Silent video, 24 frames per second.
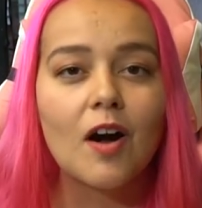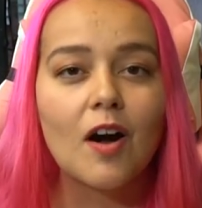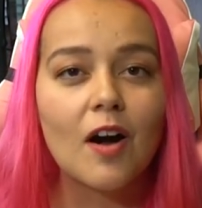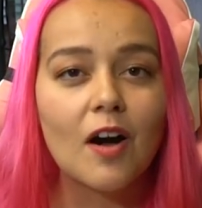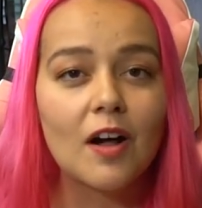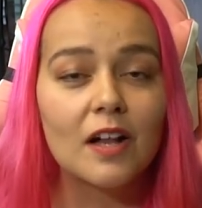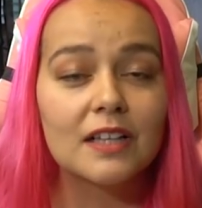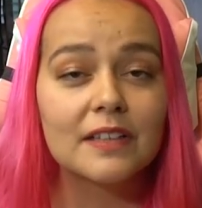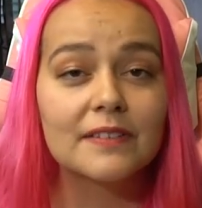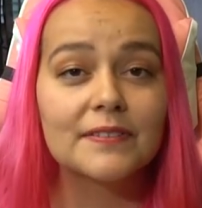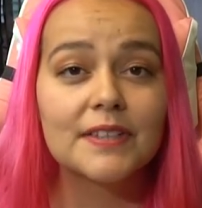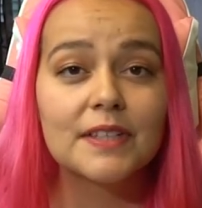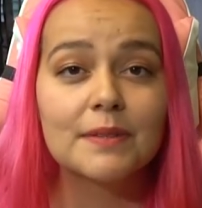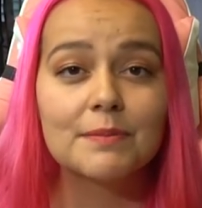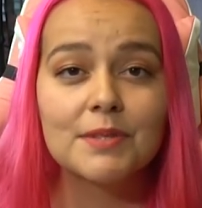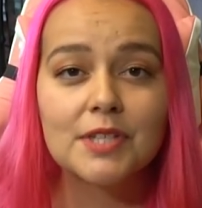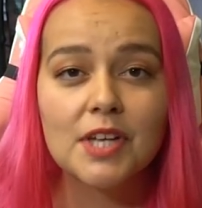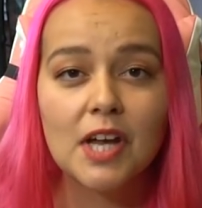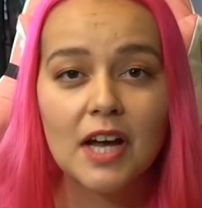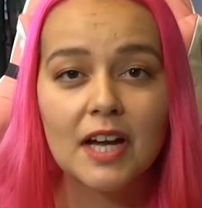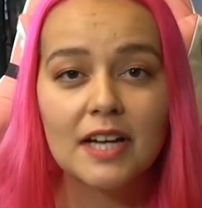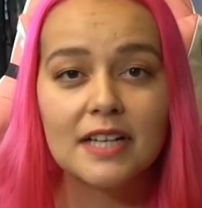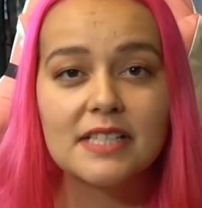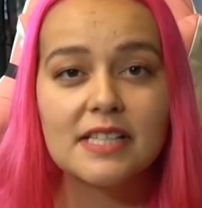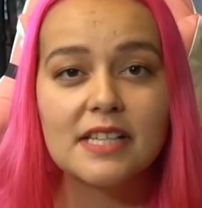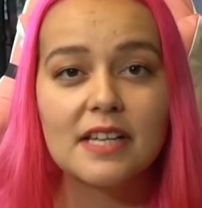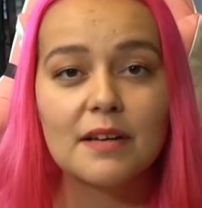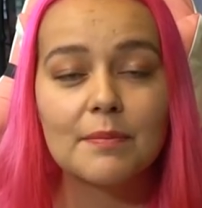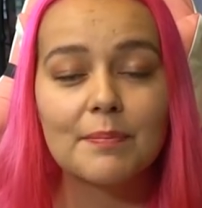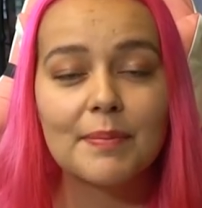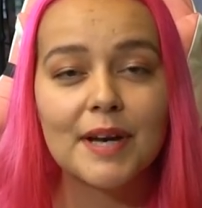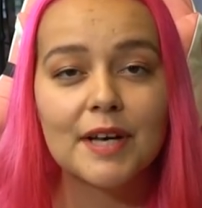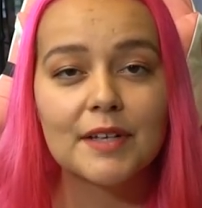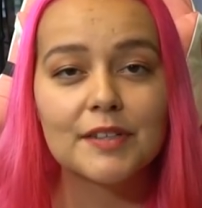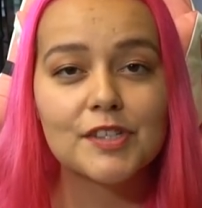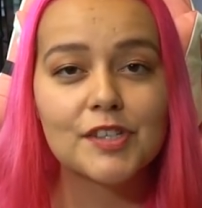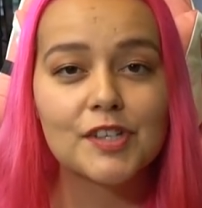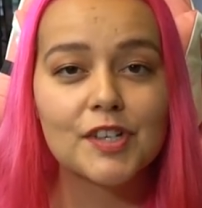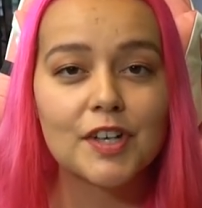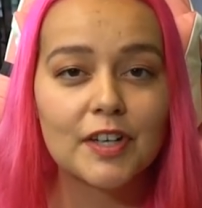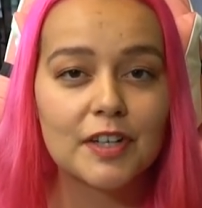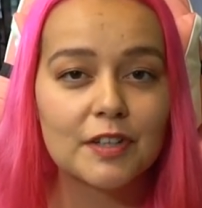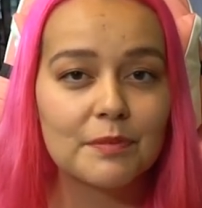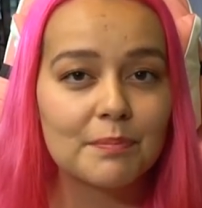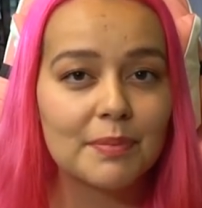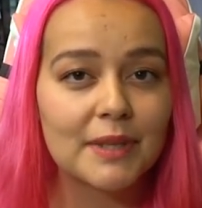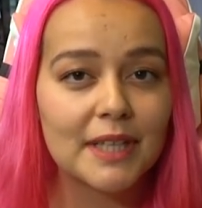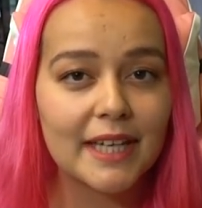All of them talked about
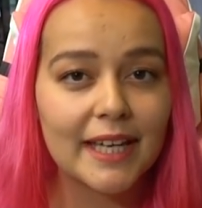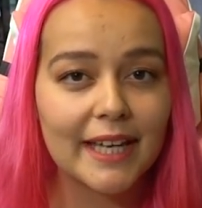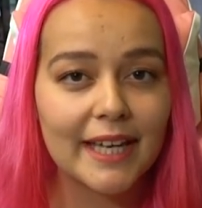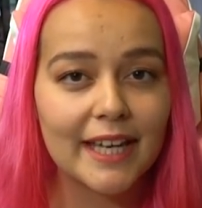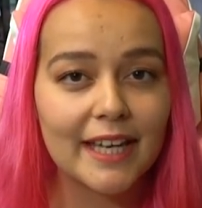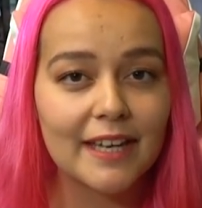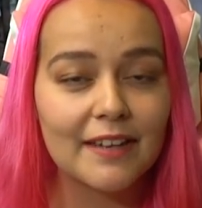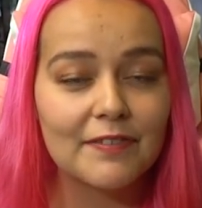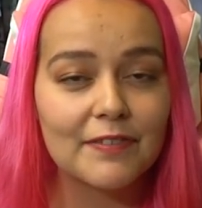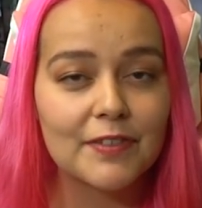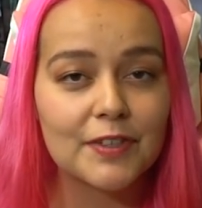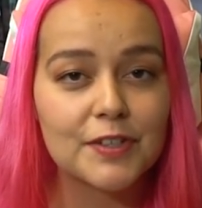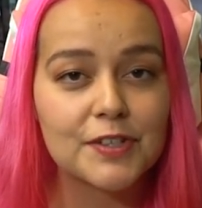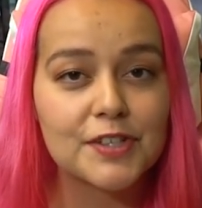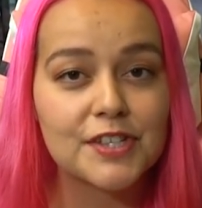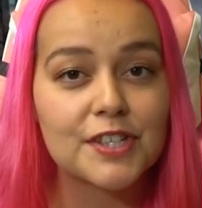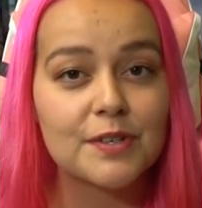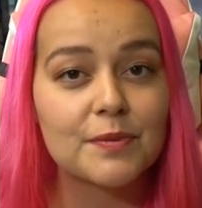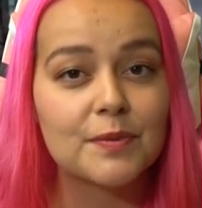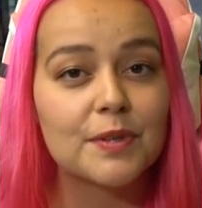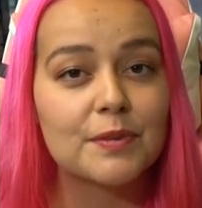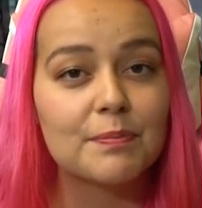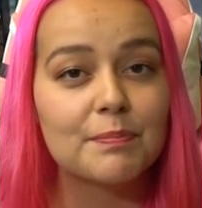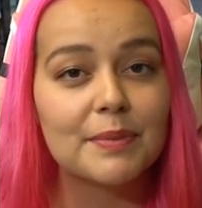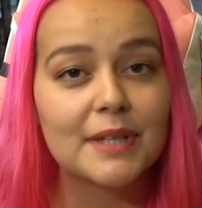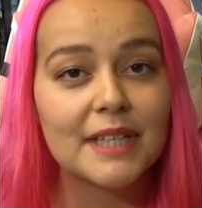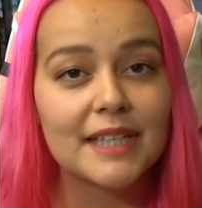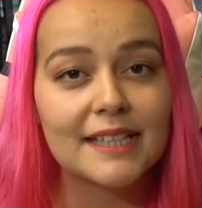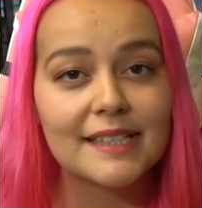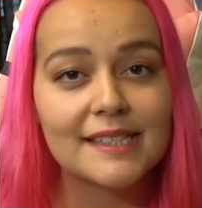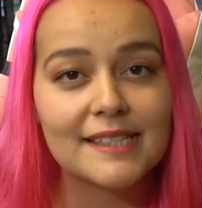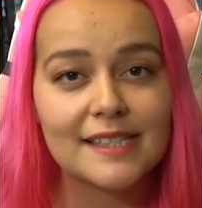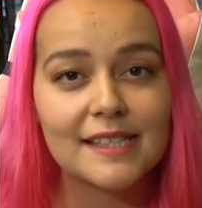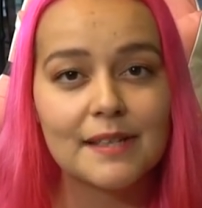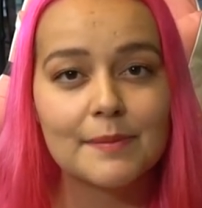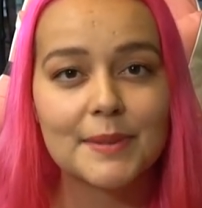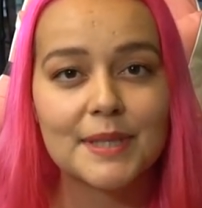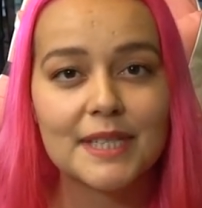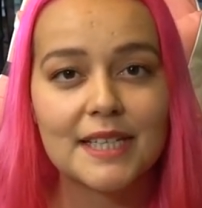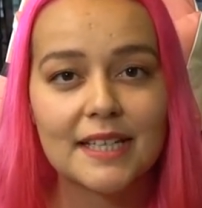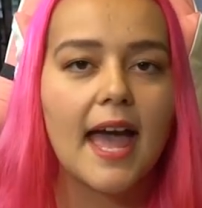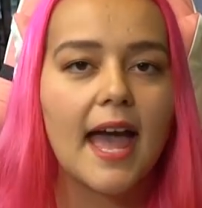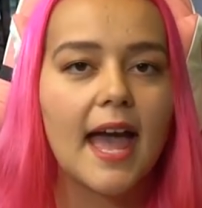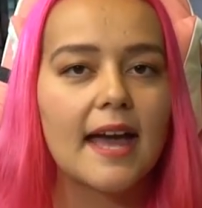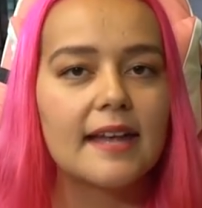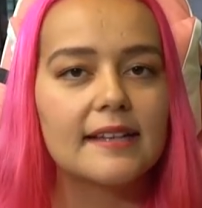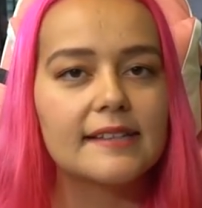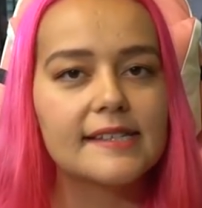certain behaviors that would be
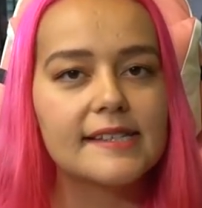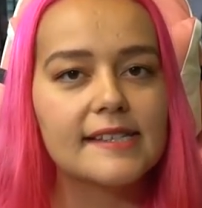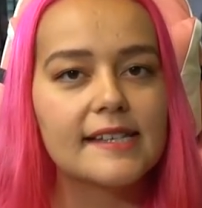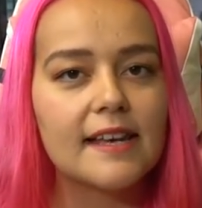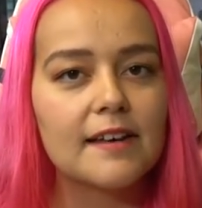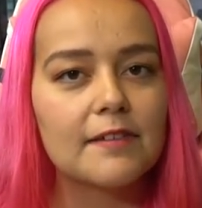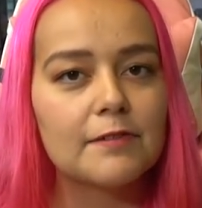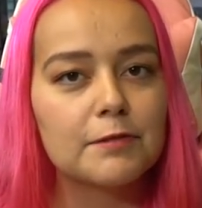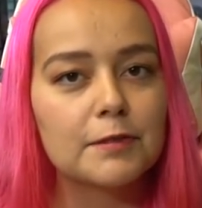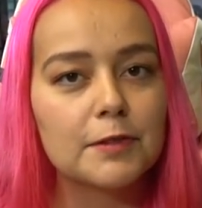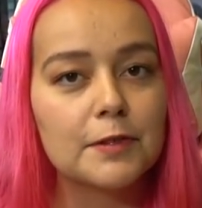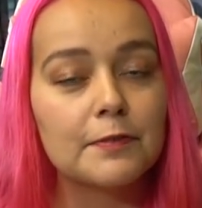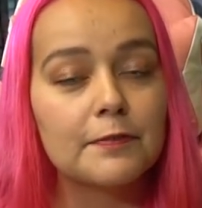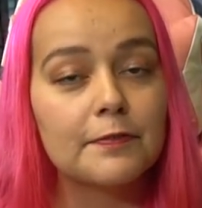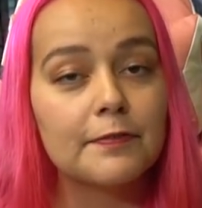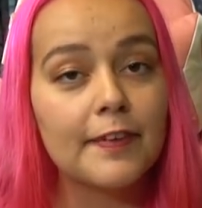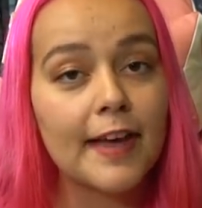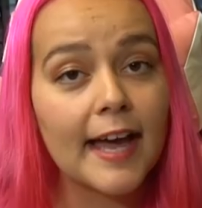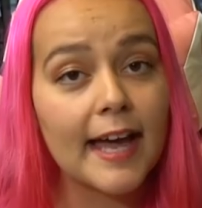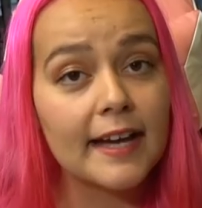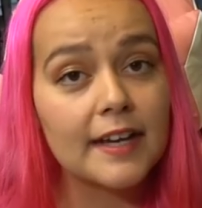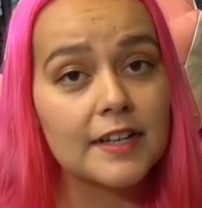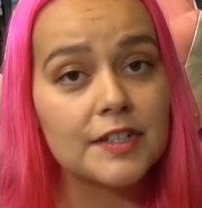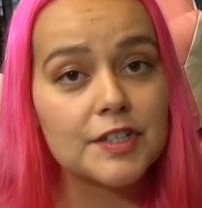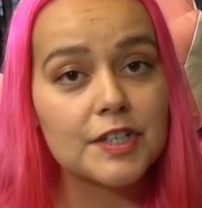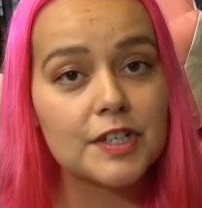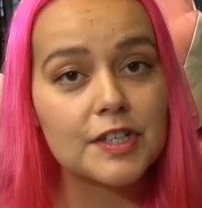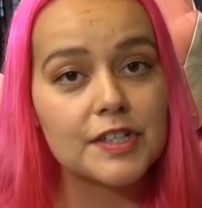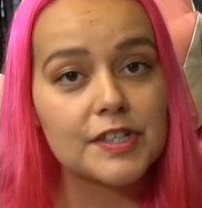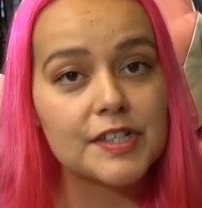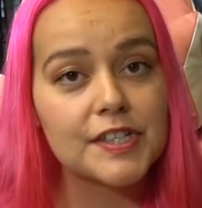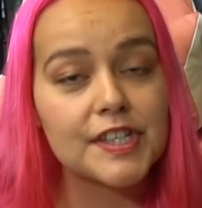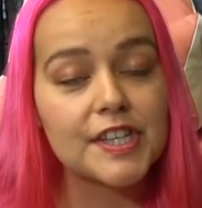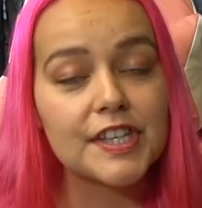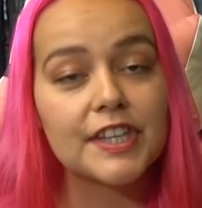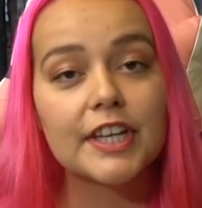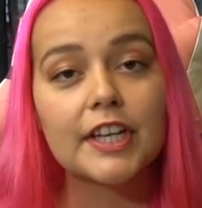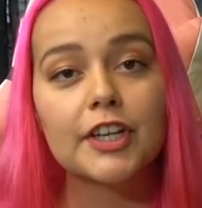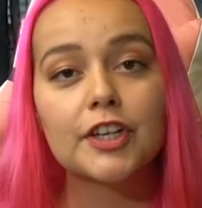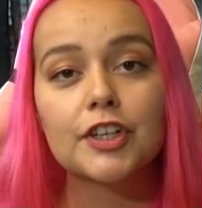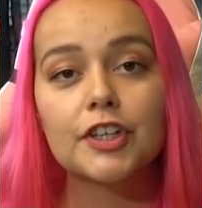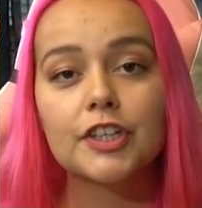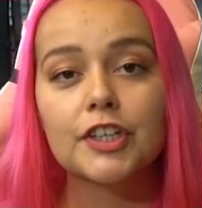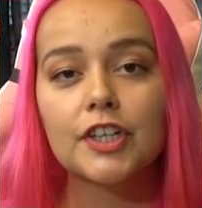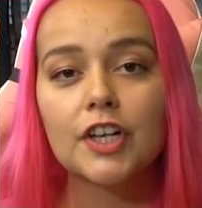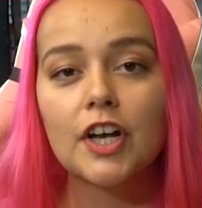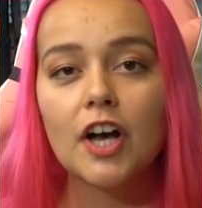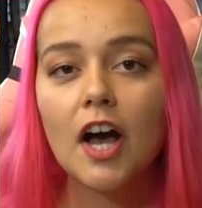exhibited and several factors that
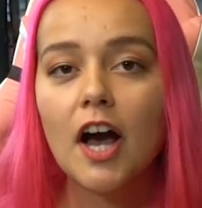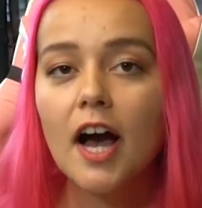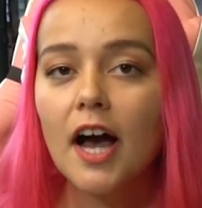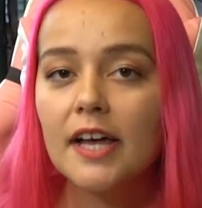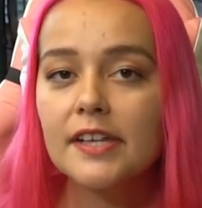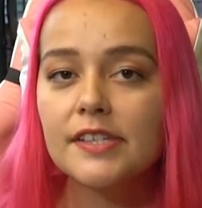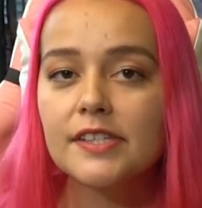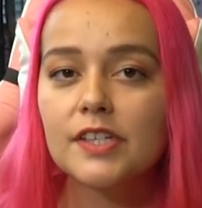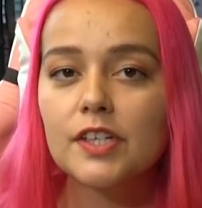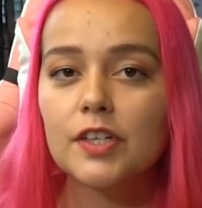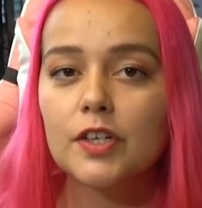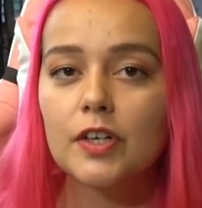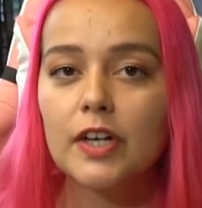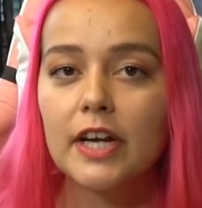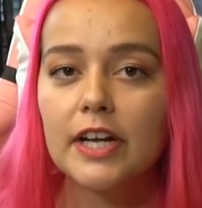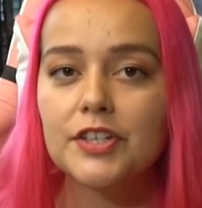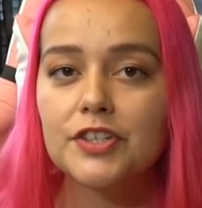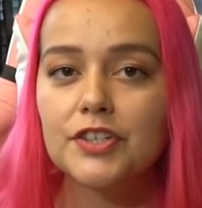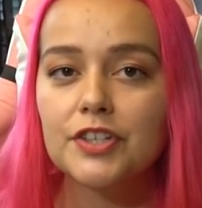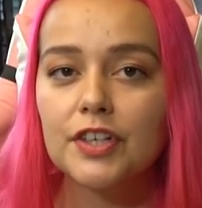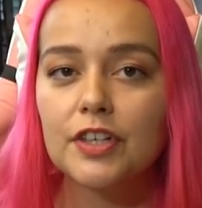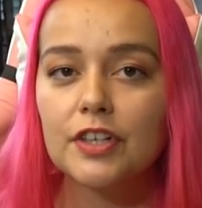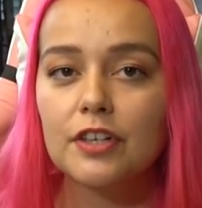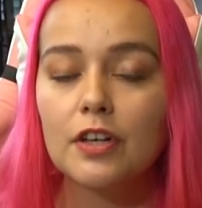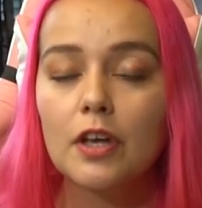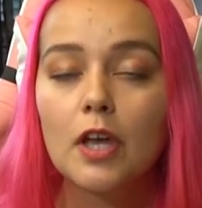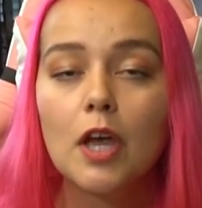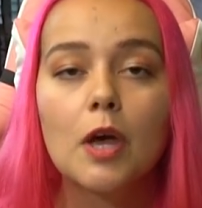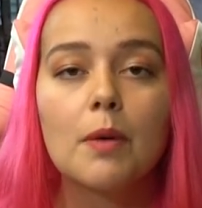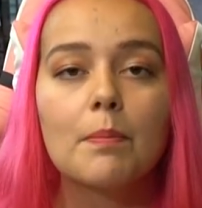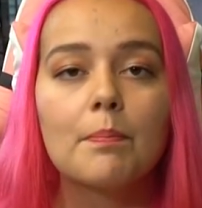could cause aggression